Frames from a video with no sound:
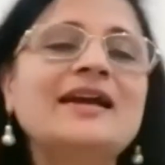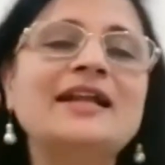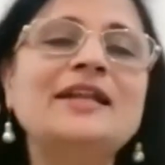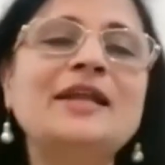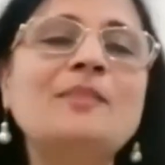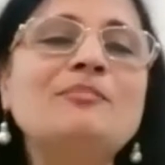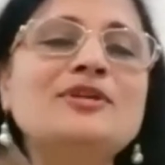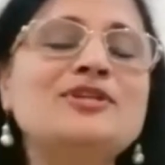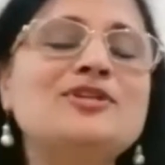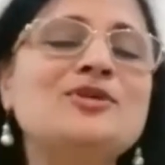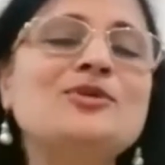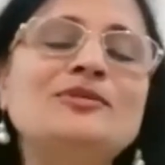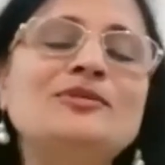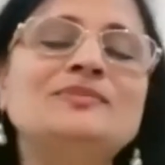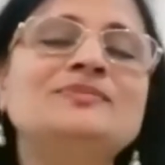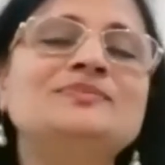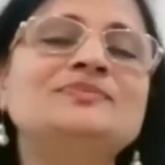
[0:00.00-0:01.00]
Number
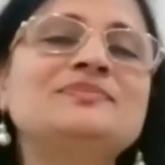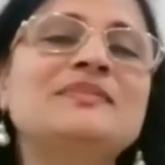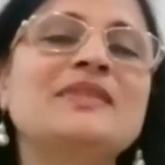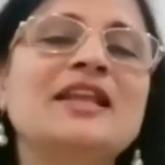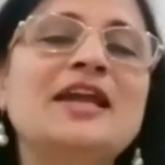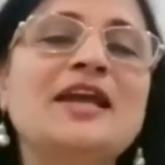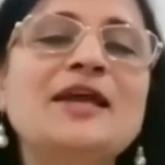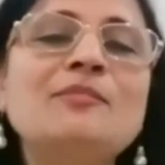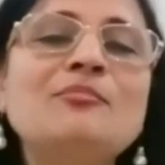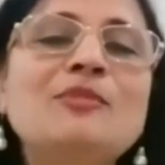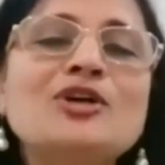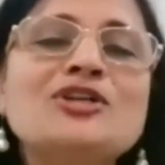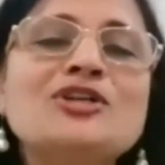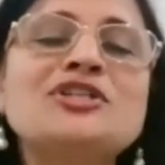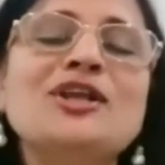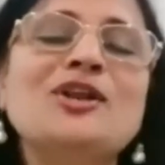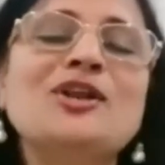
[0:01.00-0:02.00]
two,
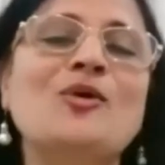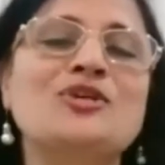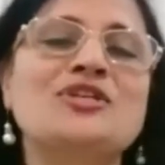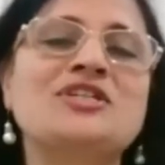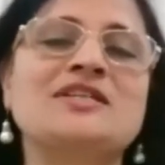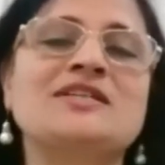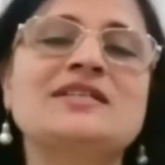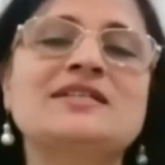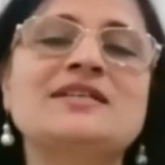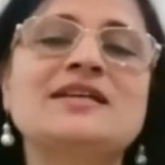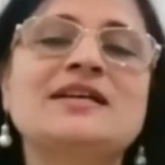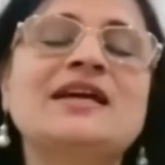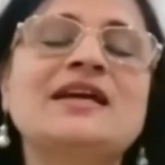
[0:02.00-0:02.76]
emotional quotient.